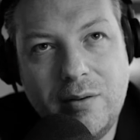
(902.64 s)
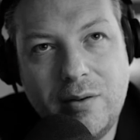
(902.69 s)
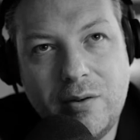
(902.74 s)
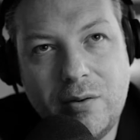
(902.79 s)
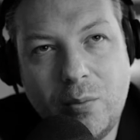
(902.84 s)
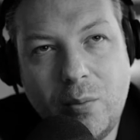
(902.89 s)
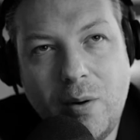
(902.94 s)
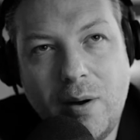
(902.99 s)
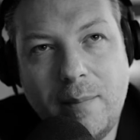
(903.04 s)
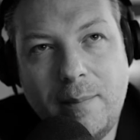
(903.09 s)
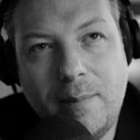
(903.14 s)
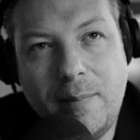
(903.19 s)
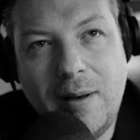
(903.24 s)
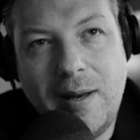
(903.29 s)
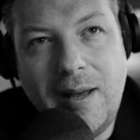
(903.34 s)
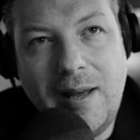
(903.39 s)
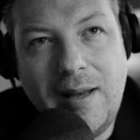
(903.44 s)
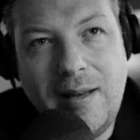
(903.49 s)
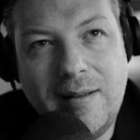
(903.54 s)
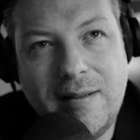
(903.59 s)
swap
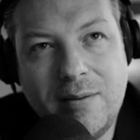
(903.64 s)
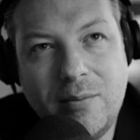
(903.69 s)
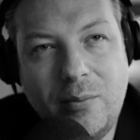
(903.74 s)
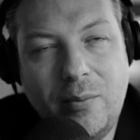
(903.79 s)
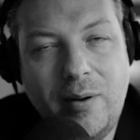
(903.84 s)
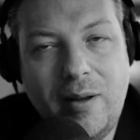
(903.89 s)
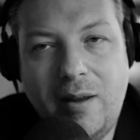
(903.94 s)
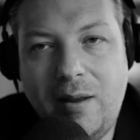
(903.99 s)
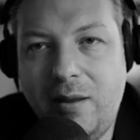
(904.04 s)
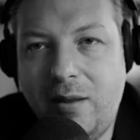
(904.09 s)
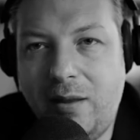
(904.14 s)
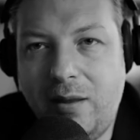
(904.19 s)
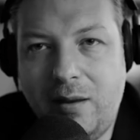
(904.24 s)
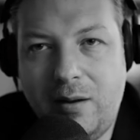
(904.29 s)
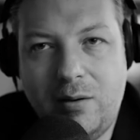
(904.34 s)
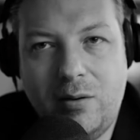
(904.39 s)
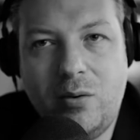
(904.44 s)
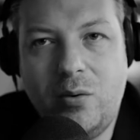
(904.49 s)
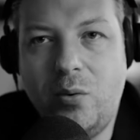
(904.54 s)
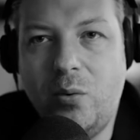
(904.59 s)
place with
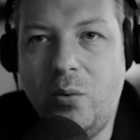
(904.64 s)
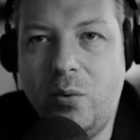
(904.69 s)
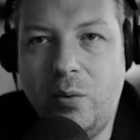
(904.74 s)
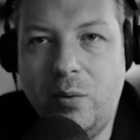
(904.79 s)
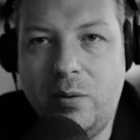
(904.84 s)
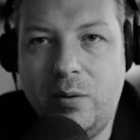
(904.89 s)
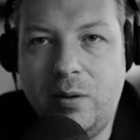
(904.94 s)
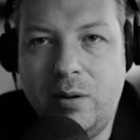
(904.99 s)
who?